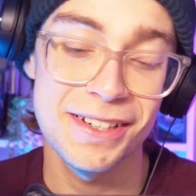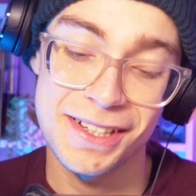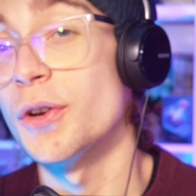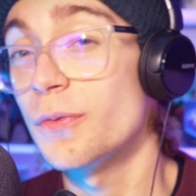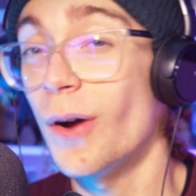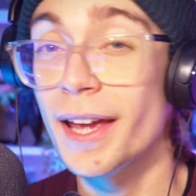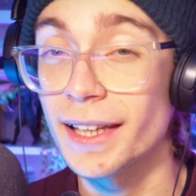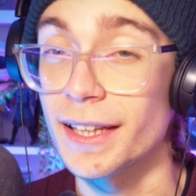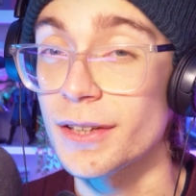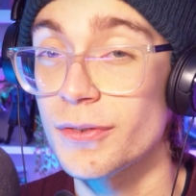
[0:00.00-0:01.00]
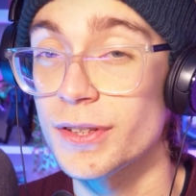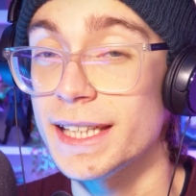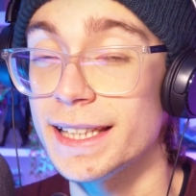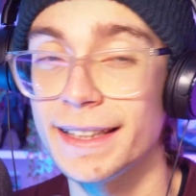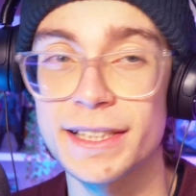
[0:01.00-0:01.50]
So finally, for
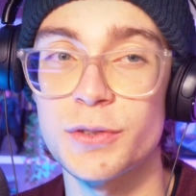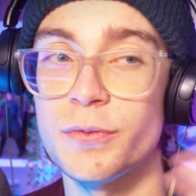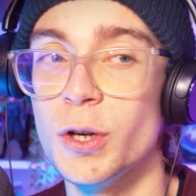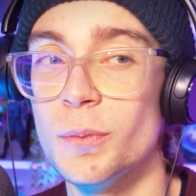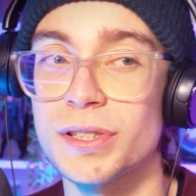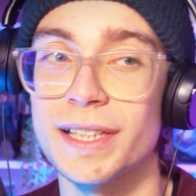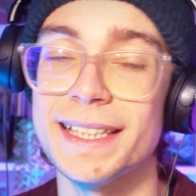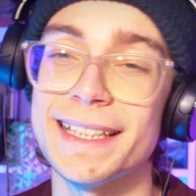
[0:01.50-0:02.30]
the list of films that I